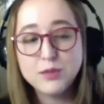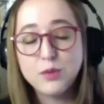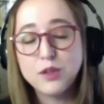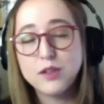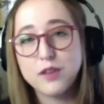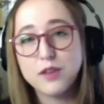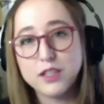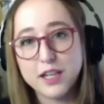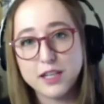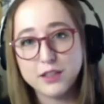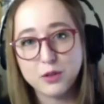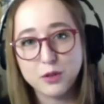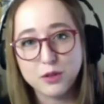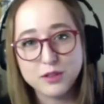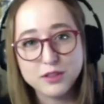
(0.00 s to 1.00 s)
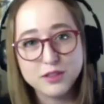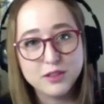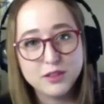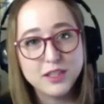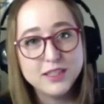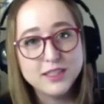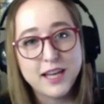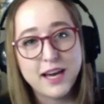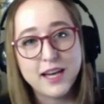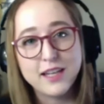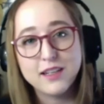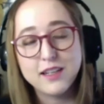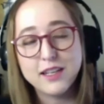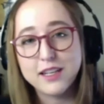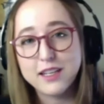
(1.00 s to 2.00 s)
one of our doctoral students at
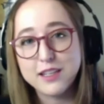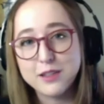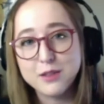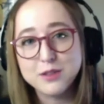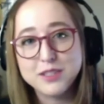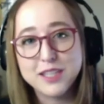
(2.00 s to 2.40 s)
N A U's